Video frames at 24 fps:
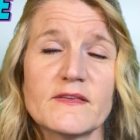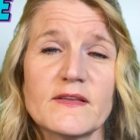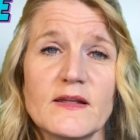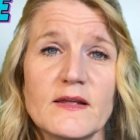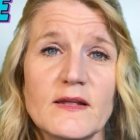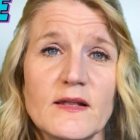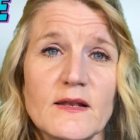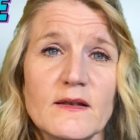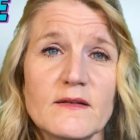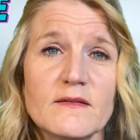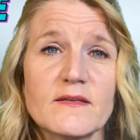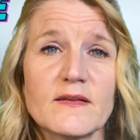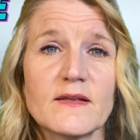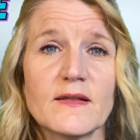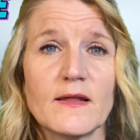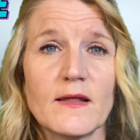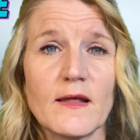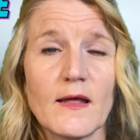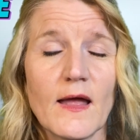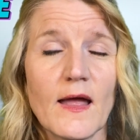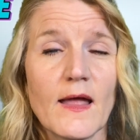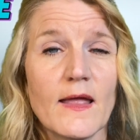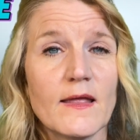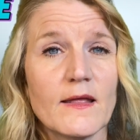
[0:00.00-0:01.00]
It
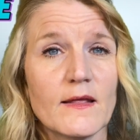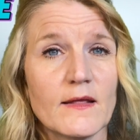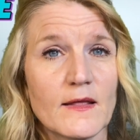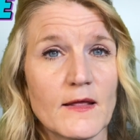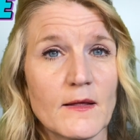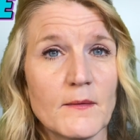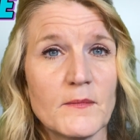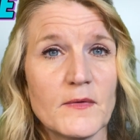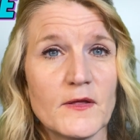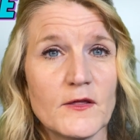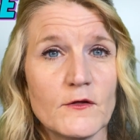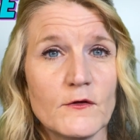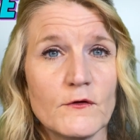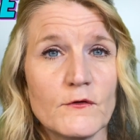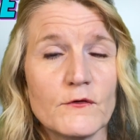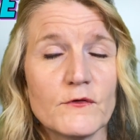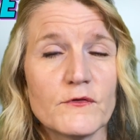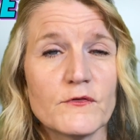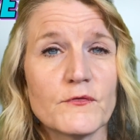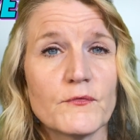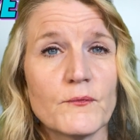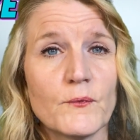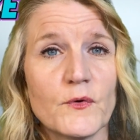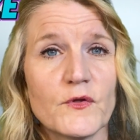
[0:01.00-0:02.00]
can be
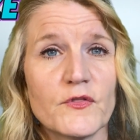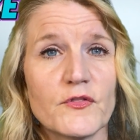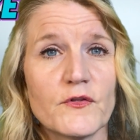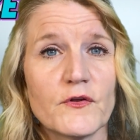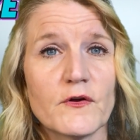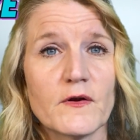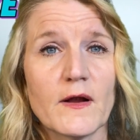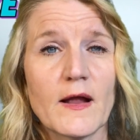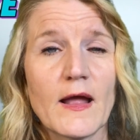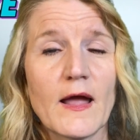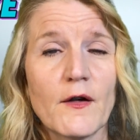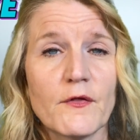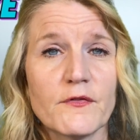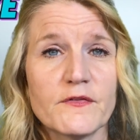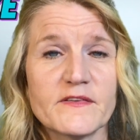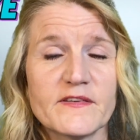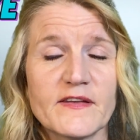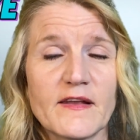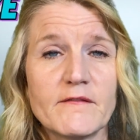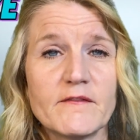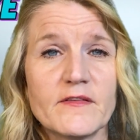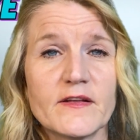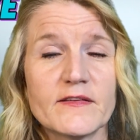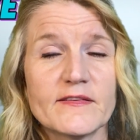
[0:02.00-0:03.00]
used with your health
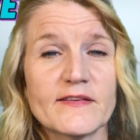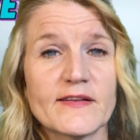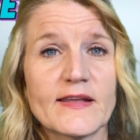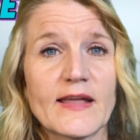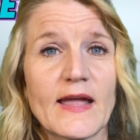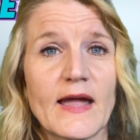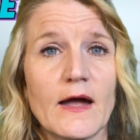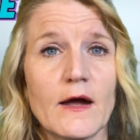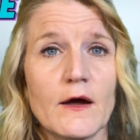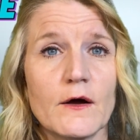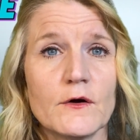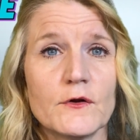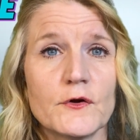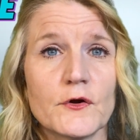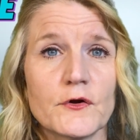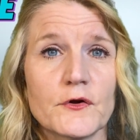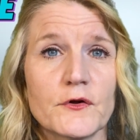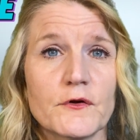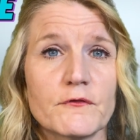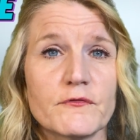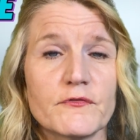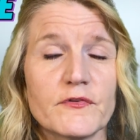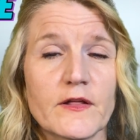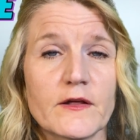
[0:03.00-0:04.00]
savings account or
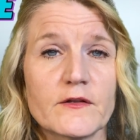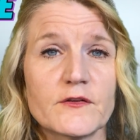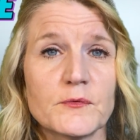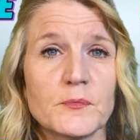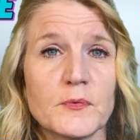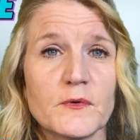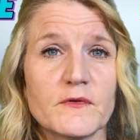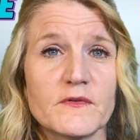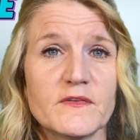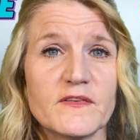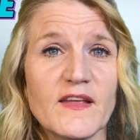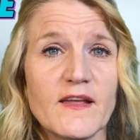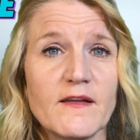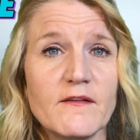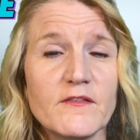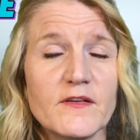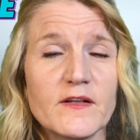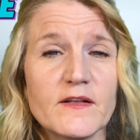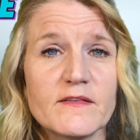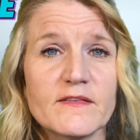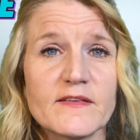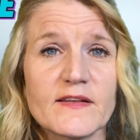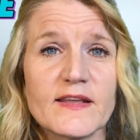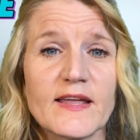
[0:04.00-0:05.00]
your flexible
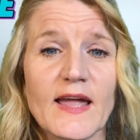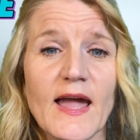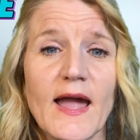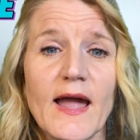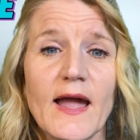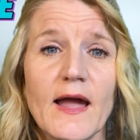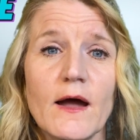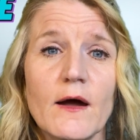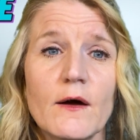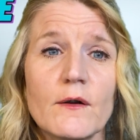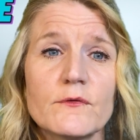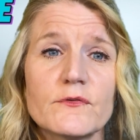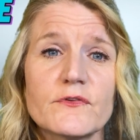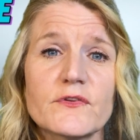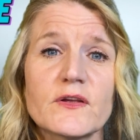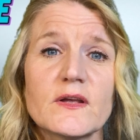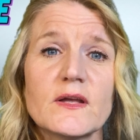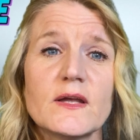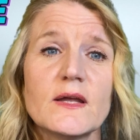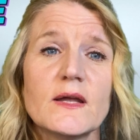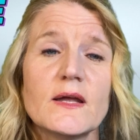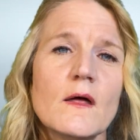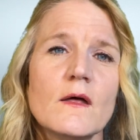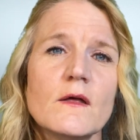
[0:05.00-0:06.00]
savings account.
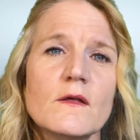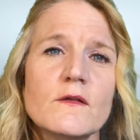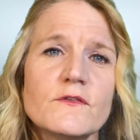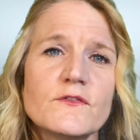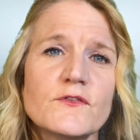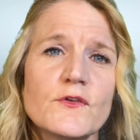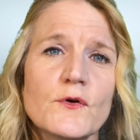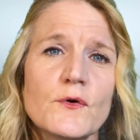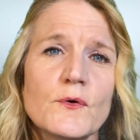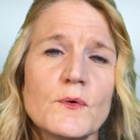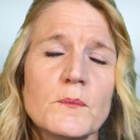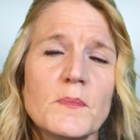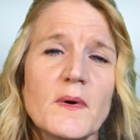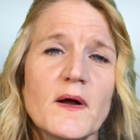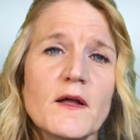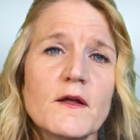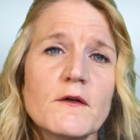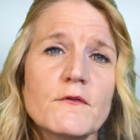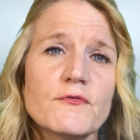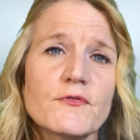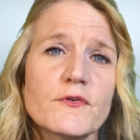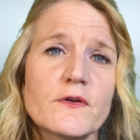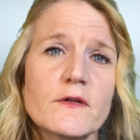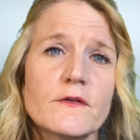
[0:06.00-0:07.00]
So
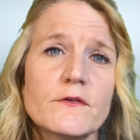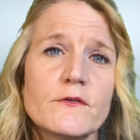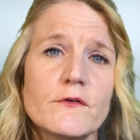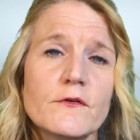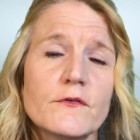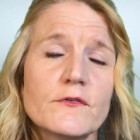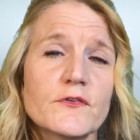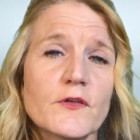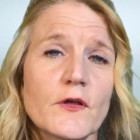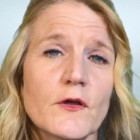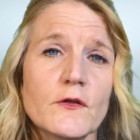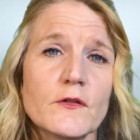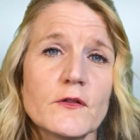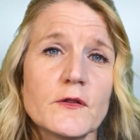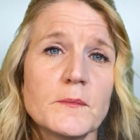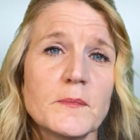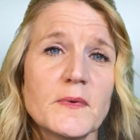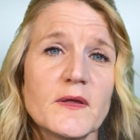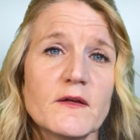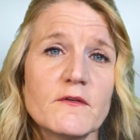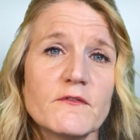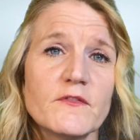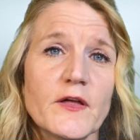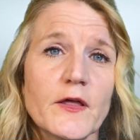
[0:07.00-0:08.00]
Biofreeze used to only
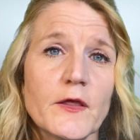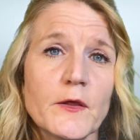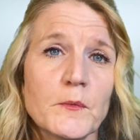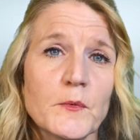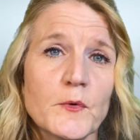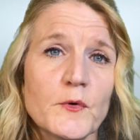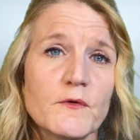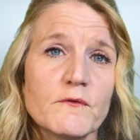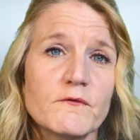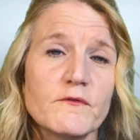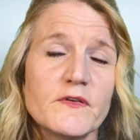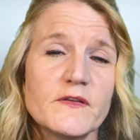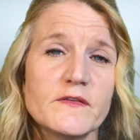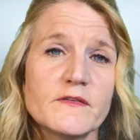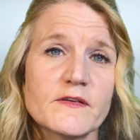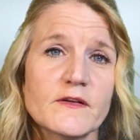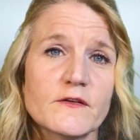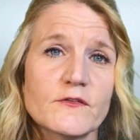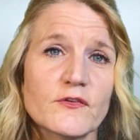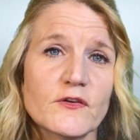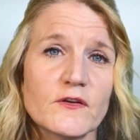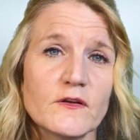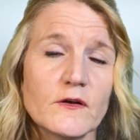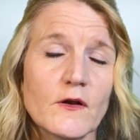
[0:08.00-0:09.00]
be available in
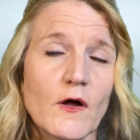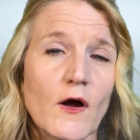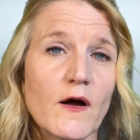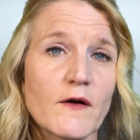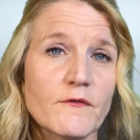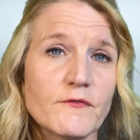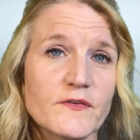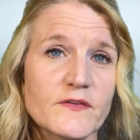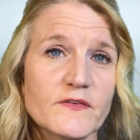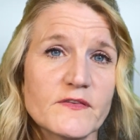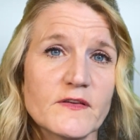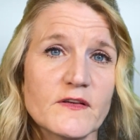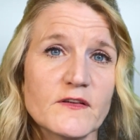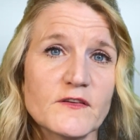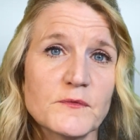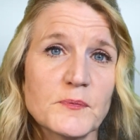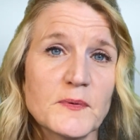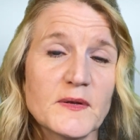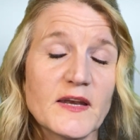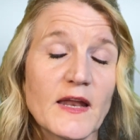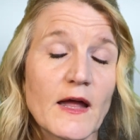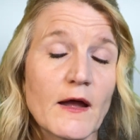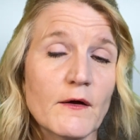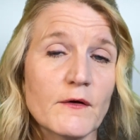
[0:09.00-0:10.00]
physician offices,
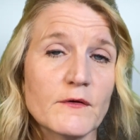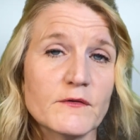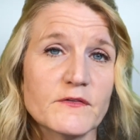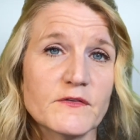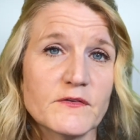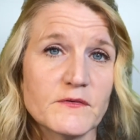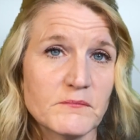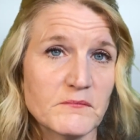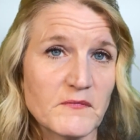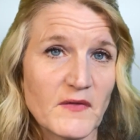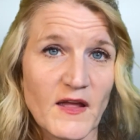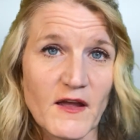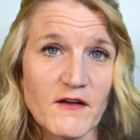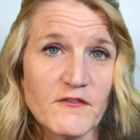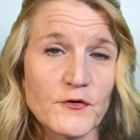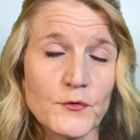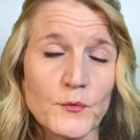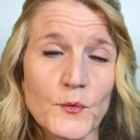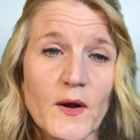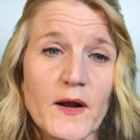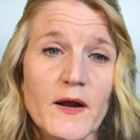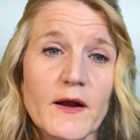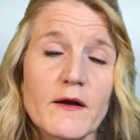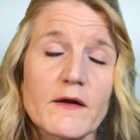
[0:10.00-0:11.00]
but now it's
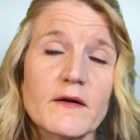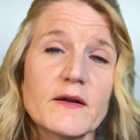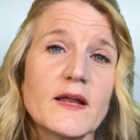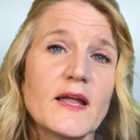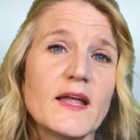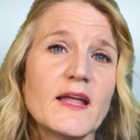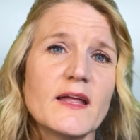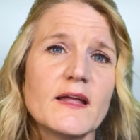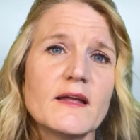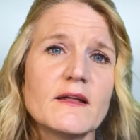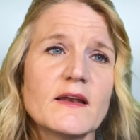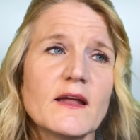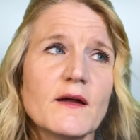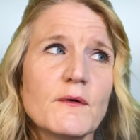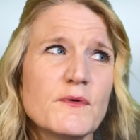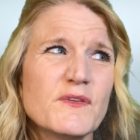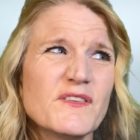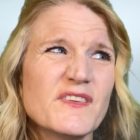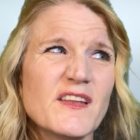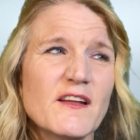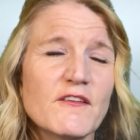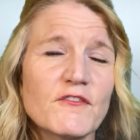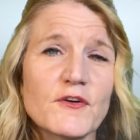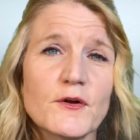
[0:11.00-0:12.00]
everywhere. And I
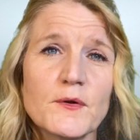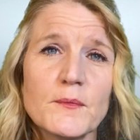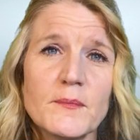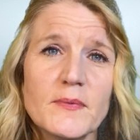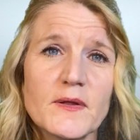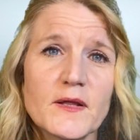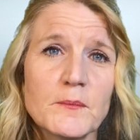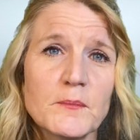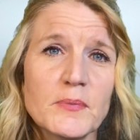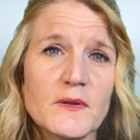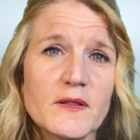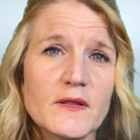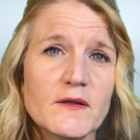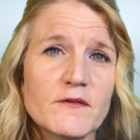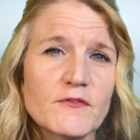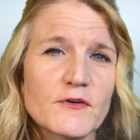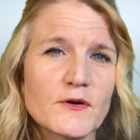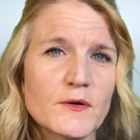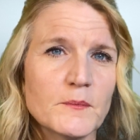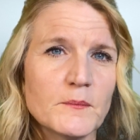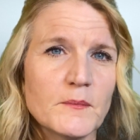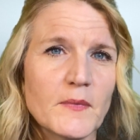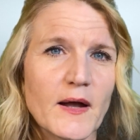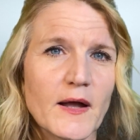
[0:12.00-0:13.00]
was never a big believer
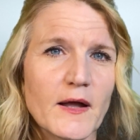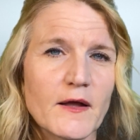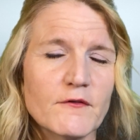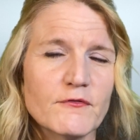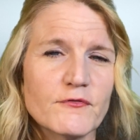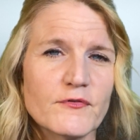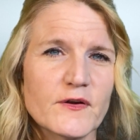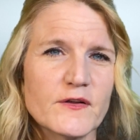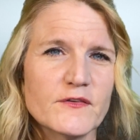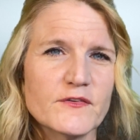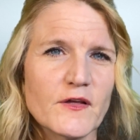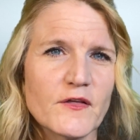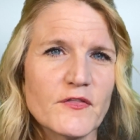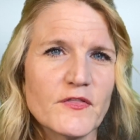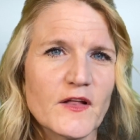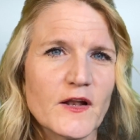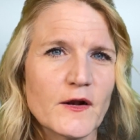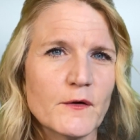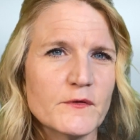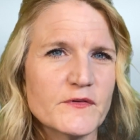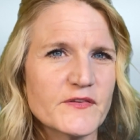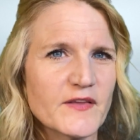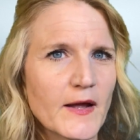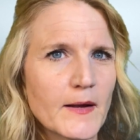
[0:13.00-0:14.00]
in Biofreeze. I thought it
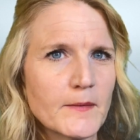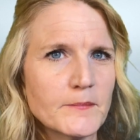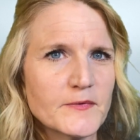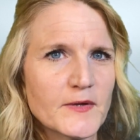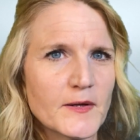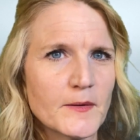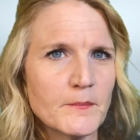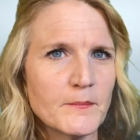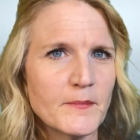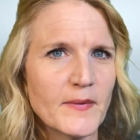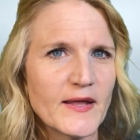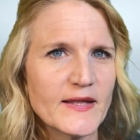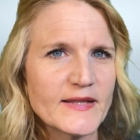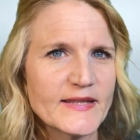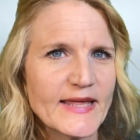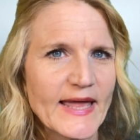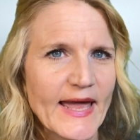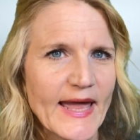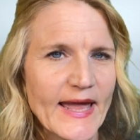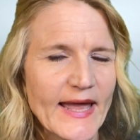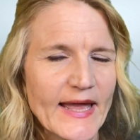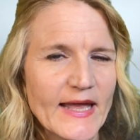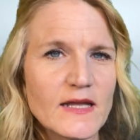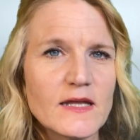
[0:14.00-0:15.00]
was hyped up
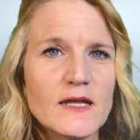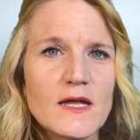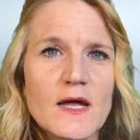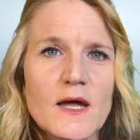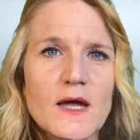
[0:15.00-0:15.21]
Bengay.